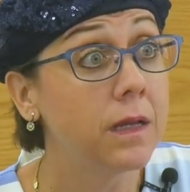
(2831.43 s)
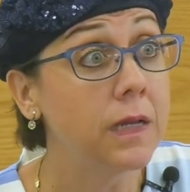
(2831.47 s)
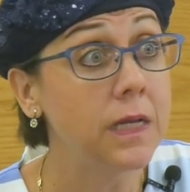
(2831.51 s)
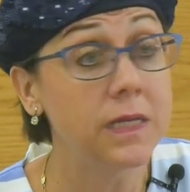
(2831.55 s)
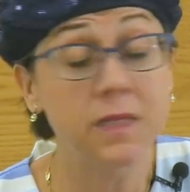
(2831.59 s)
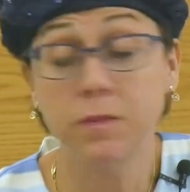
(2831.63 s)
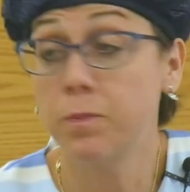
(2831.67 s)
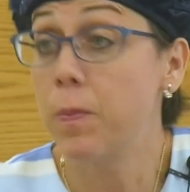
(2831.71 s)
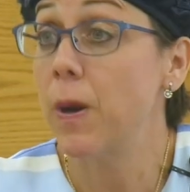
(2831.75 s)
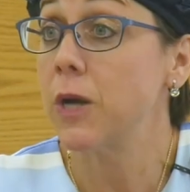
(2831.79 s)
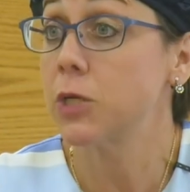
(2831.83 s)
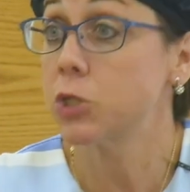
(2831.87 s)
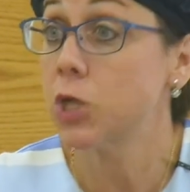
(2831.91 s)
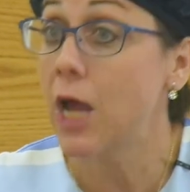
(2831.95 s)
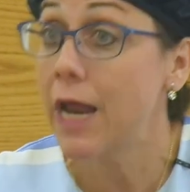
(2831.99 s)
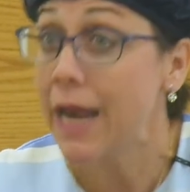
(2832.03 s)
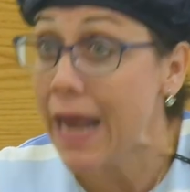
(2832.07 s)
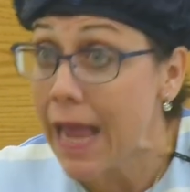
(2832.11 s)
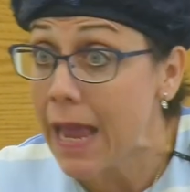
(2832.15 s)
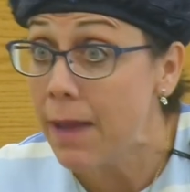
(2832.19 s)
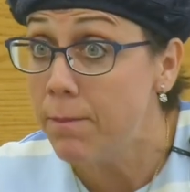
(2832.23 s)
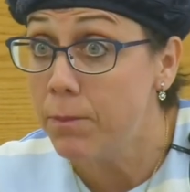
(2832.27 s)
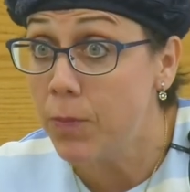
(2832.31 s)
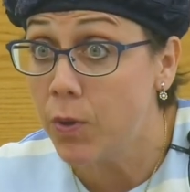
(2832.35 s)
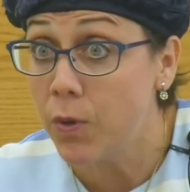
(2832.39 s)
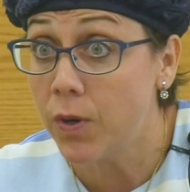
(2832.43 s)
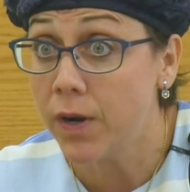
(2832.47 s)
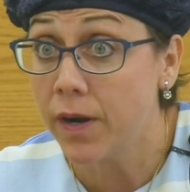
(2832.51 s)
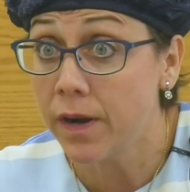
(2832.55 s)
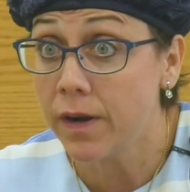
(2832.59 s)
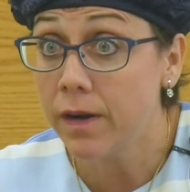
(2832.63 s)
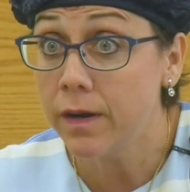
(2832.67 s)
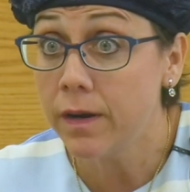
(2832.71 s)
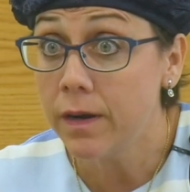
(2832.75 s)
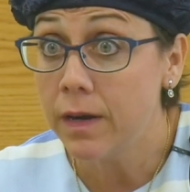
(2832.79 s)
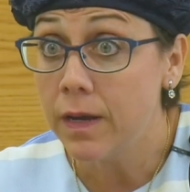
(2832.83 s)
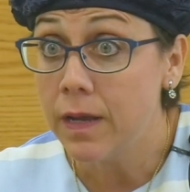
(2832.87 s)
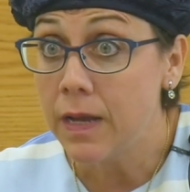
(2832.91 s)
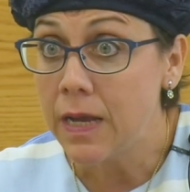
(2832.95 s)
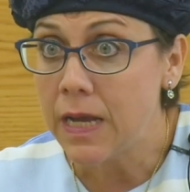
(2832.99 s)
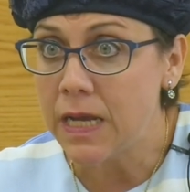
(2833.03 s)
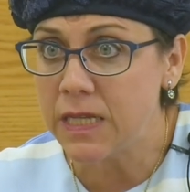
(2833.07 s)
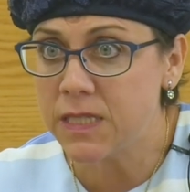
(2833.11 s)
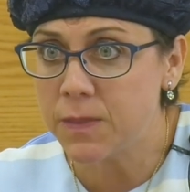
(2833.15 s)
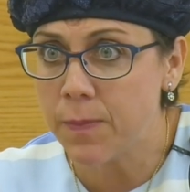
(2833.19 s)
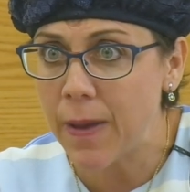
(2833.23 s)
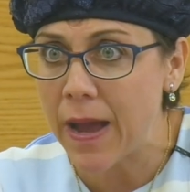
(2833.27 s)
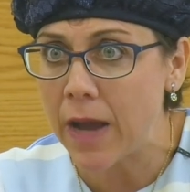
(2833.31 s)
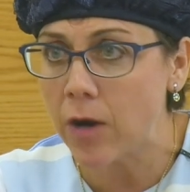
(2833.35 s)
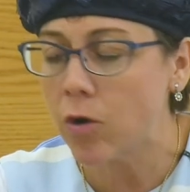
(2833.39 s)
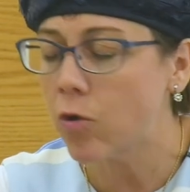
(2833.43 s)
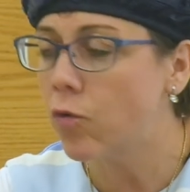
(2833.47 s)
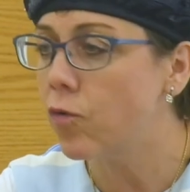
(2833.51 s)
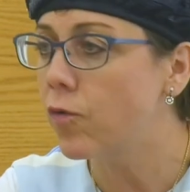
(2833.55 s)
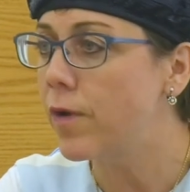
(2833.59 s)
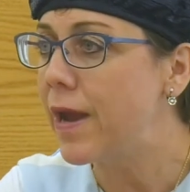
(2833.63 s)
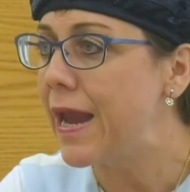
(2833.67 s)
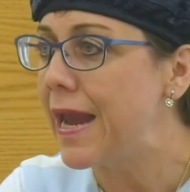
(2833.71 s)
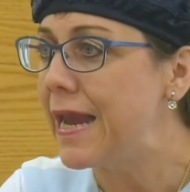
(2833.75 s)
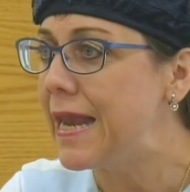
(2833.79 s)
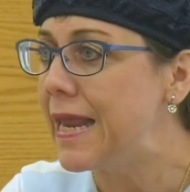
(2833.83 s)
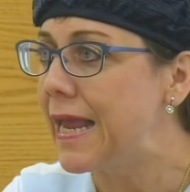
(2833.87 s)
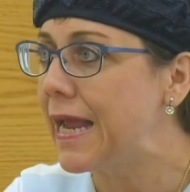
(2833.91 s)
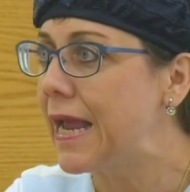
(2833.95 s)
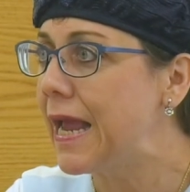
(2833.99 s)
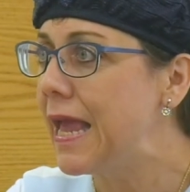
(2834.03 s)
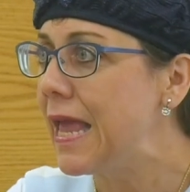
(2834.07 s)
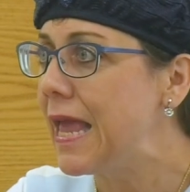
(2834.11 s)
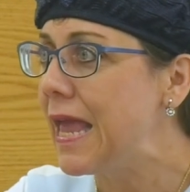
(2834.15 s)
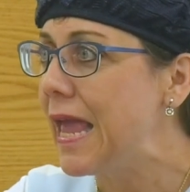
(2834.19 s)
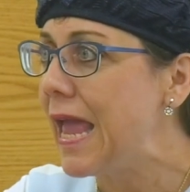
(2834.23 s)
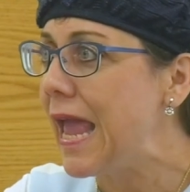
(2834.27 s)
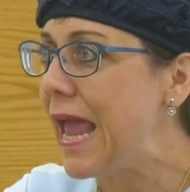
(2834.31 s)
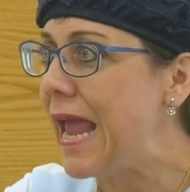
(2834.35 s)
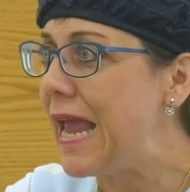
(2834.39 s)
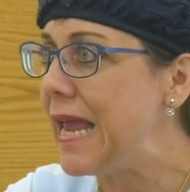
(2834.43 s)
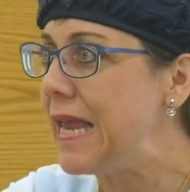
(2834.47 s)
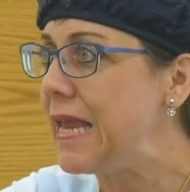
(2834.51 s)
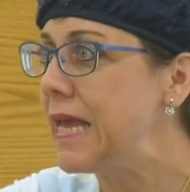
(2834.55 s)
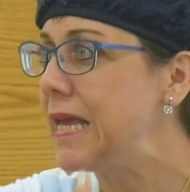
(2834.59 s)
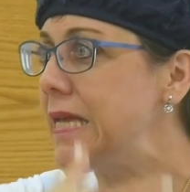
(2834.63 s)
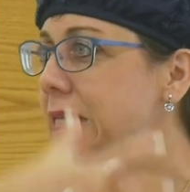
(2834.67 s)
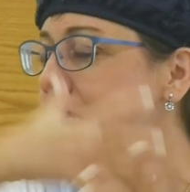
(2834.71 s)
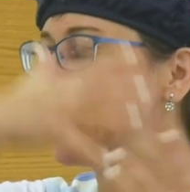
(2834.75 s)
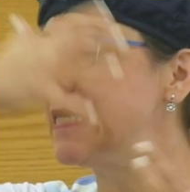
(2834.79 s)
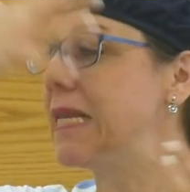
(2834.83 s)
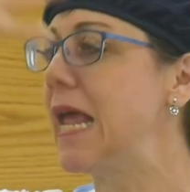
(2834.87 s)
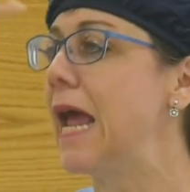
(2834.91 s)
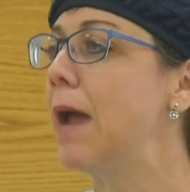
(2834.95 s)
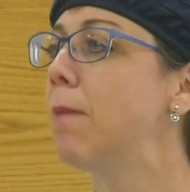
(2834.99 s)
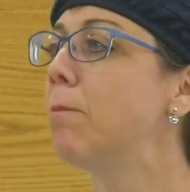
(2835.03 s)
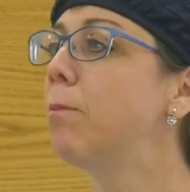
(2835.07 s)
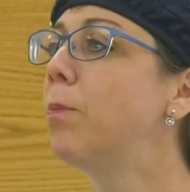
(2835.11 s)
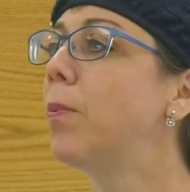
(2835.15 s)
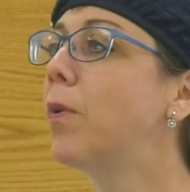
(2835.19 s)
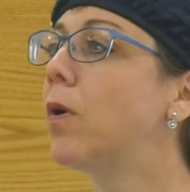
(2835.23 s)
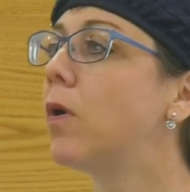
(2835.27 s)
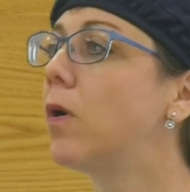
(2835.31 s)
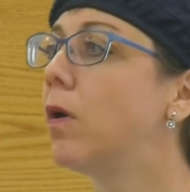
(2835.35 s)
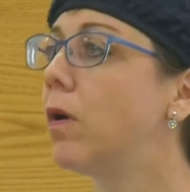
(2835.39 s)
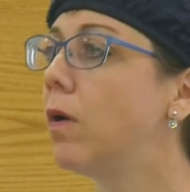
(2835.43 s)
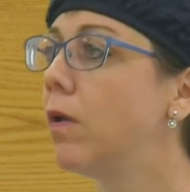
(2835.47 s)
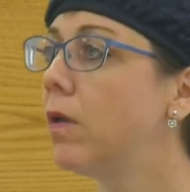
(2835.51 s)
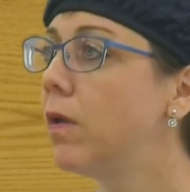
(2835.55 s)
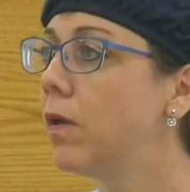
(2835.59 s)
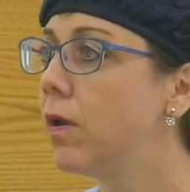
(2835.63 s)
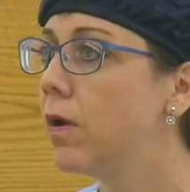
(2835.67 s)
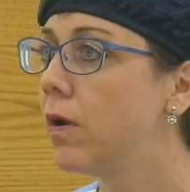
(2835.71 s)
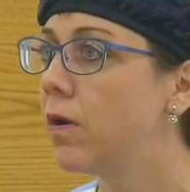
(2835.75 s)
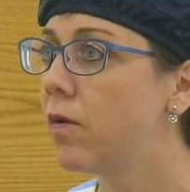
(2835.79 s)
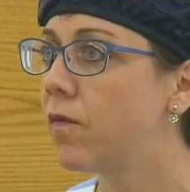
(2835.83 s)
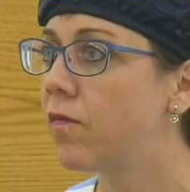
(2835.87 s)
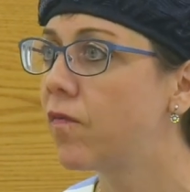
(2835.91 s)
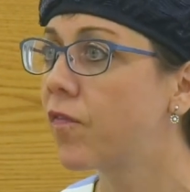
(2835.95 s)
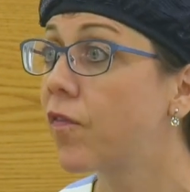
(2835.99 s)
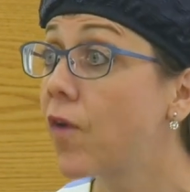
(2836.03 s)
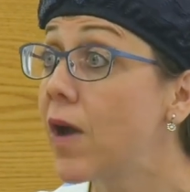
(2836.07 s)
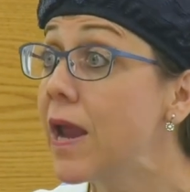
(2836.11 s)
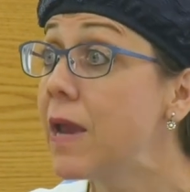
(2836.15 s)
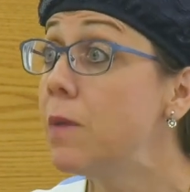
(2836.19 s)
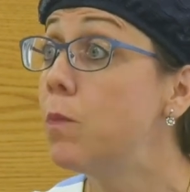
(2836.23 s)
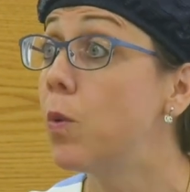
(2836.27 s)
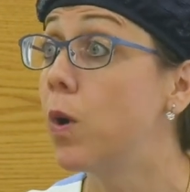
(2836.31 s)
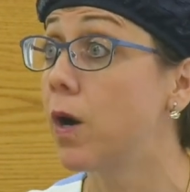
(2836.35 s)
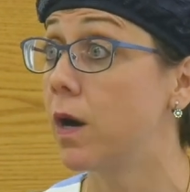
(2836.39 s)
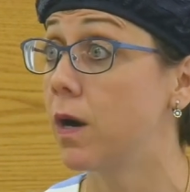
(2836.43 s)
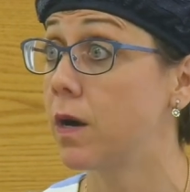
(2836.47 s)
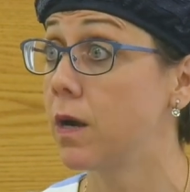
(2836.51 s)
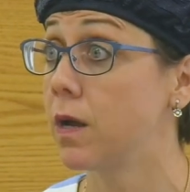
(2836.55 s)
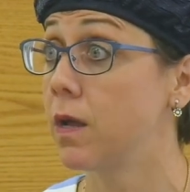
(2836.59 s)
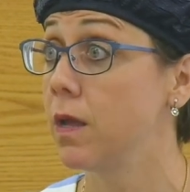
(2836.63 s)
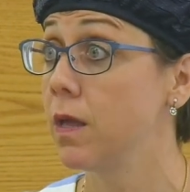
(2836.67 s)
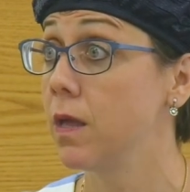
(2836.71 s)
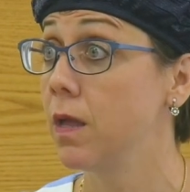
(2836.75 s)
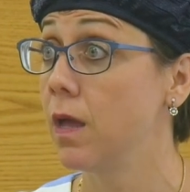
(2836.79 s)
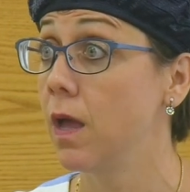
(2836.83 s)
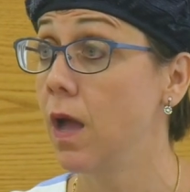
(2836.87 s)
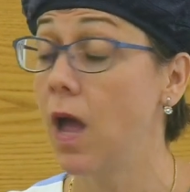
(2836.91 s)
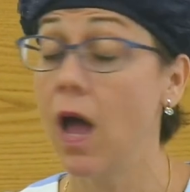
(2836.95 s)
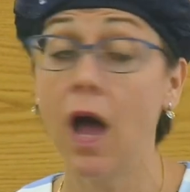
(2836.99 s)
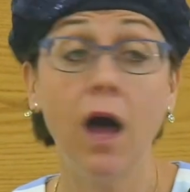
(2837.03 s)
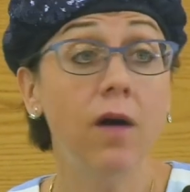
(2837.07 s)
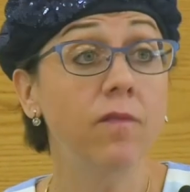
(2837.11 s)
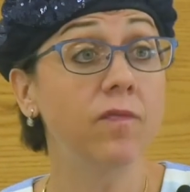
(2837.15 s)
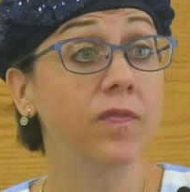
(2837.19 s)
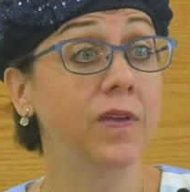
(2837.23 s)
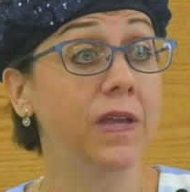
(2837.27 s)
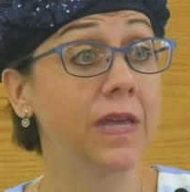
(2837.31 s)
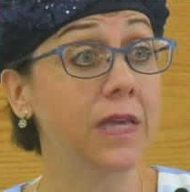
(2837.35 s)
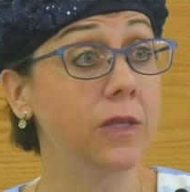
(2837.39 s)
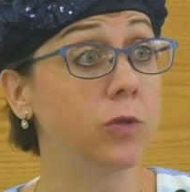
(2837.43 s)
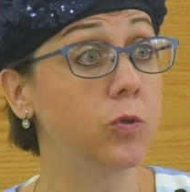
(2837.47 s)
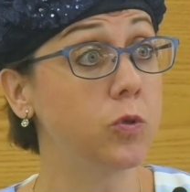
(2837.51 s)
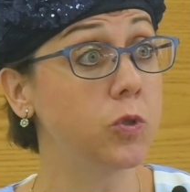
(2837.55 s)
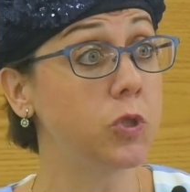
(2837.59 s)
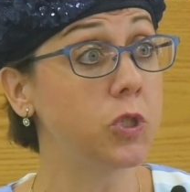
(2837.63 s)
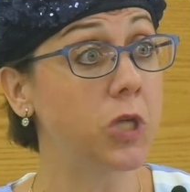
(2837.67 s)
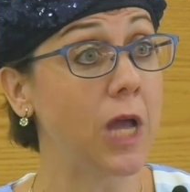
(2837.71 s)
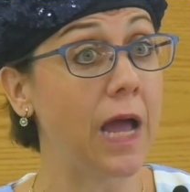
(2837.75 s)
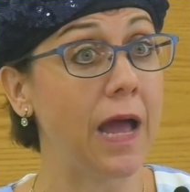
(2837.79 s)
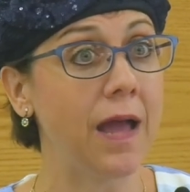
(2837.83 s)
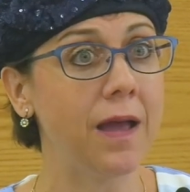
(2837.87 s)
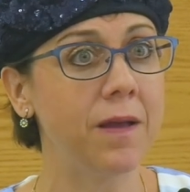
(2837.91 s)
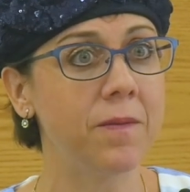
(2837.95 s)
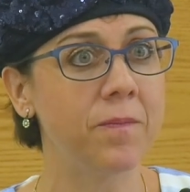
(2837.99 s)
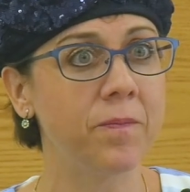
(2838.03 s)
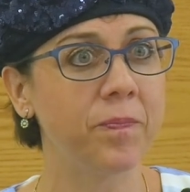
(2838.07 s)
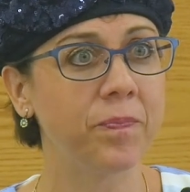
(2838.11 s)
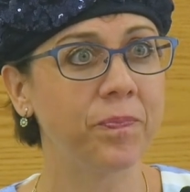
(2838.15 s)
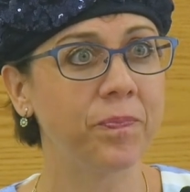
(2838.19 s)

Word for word: It's Parshat Emor. It's about creating a temporal framework of Kedusha.